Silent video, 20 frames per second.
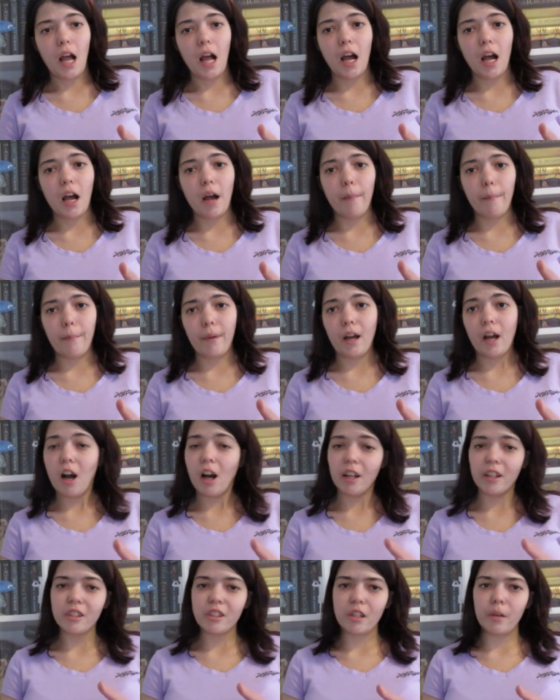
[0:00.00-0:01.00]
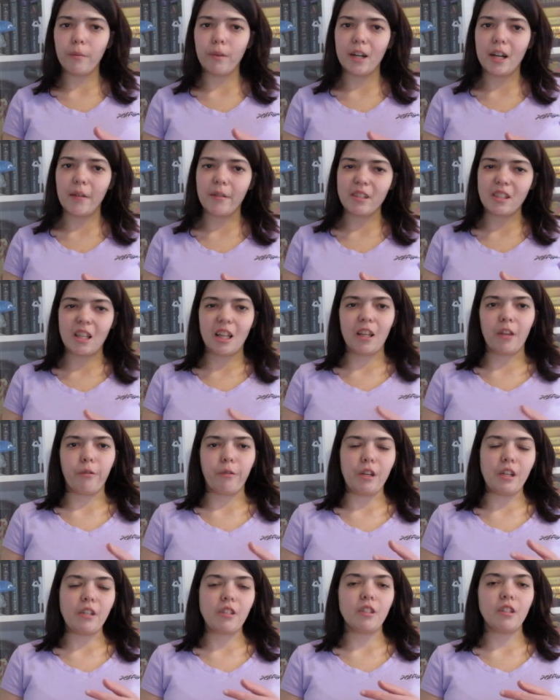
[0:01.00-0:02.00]
um, but honestly, when I was like
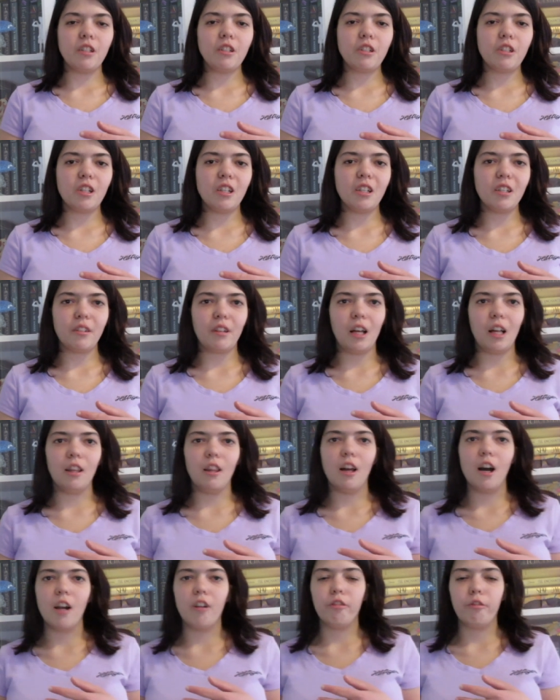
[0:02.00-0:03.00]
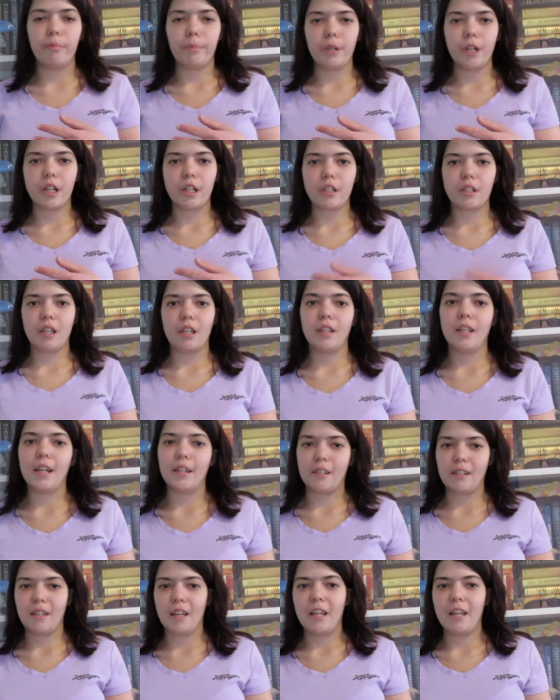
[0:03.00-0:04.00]
researching a lot of books in
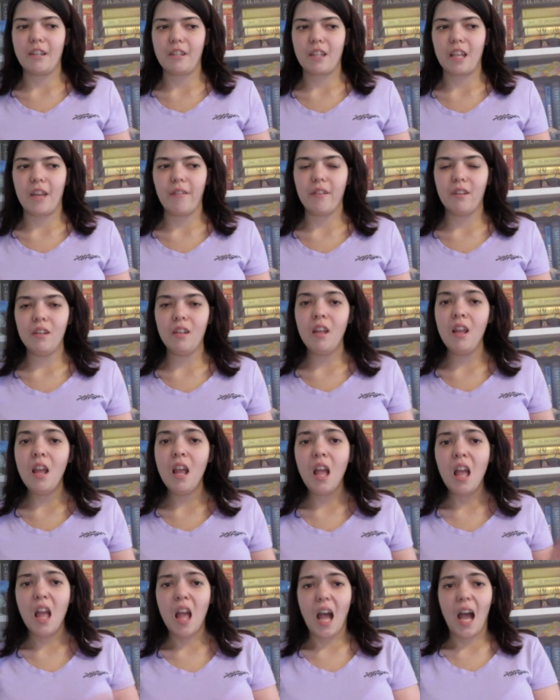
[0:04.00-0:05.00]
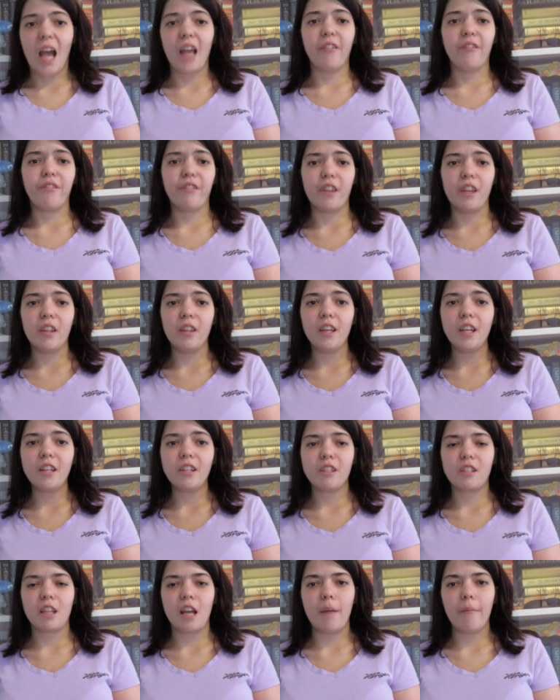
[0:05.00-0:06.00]
1997, I feel
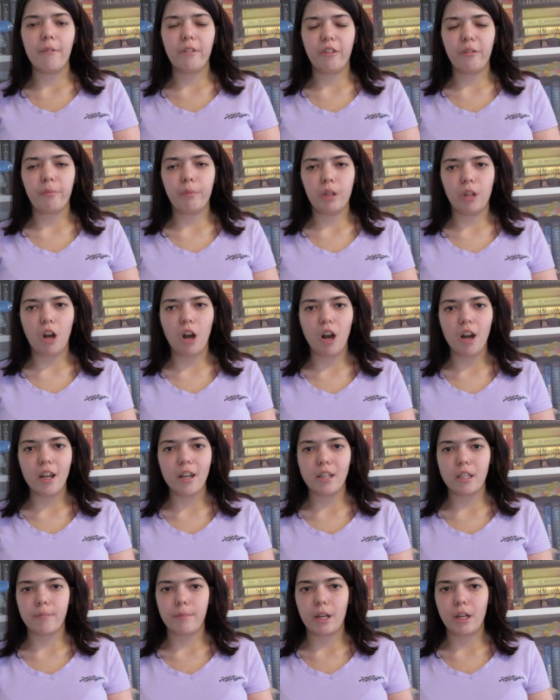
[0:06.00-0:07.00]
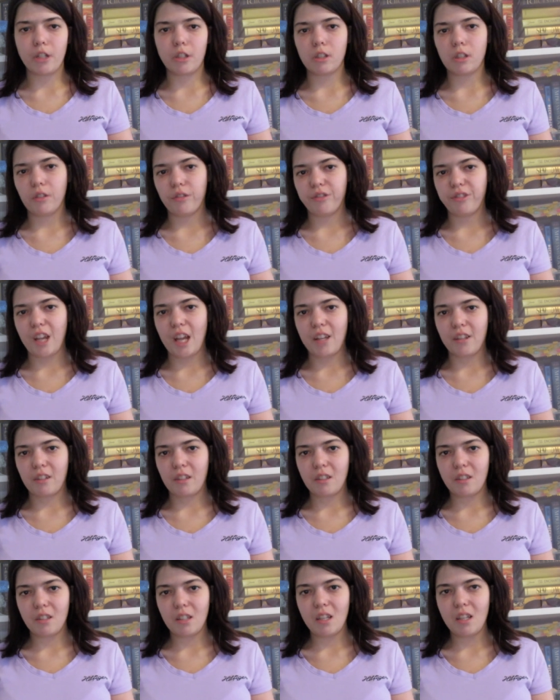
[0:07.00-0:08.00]
like some of the plot, especially
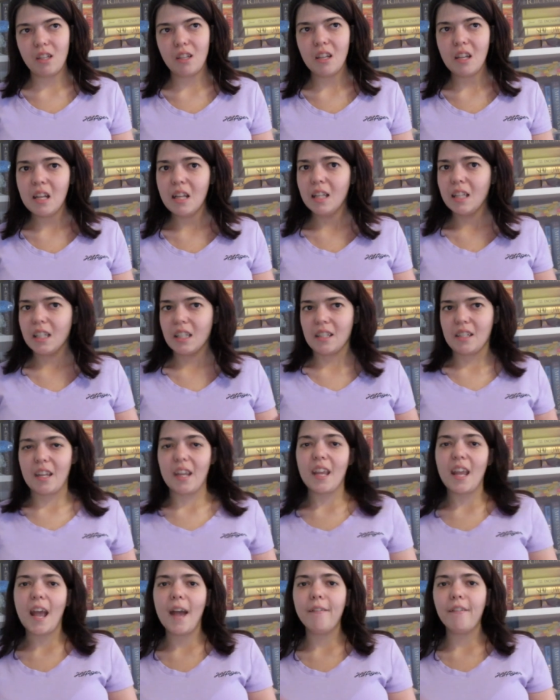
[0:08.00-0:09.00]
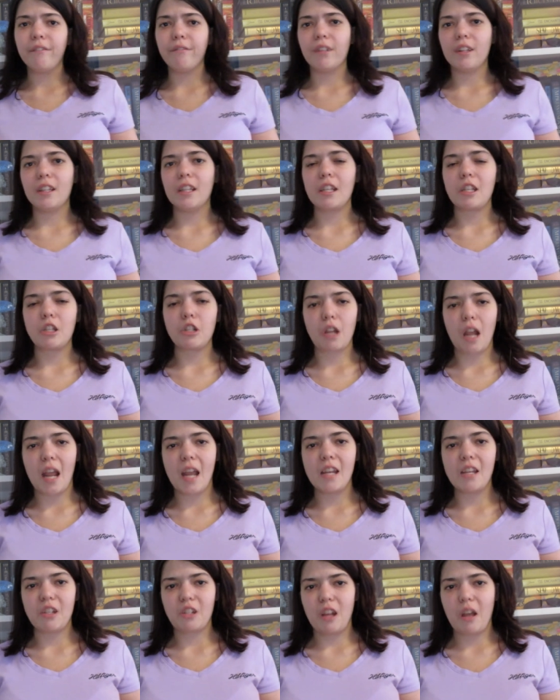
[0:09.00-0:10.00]
fantasy, they haven't really
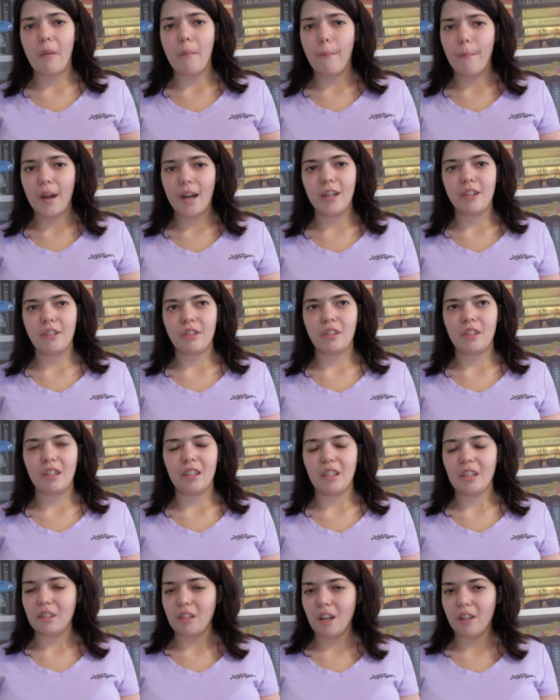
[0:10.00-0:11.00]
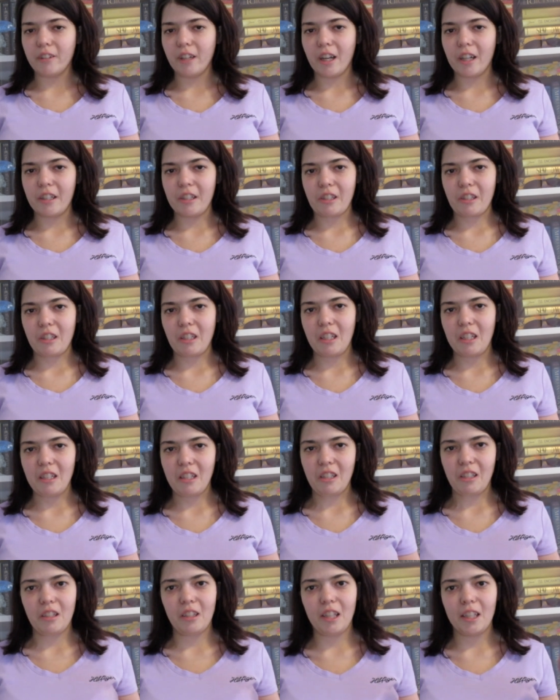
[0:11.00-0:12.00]
changed that much in all
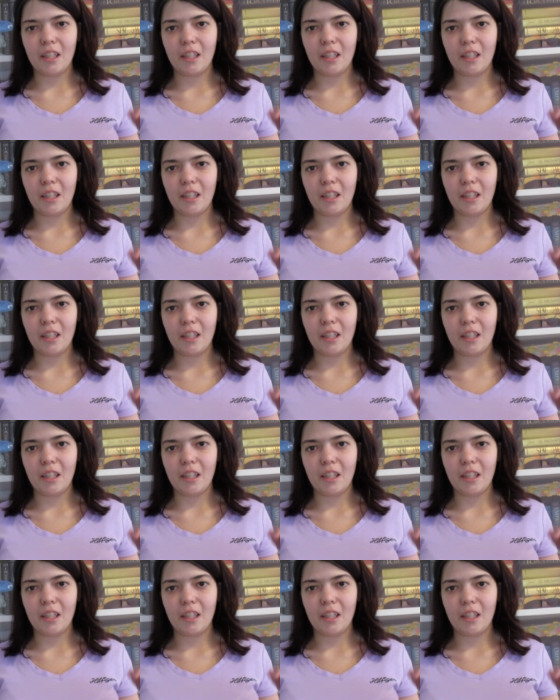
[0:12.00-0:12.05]
honesty. So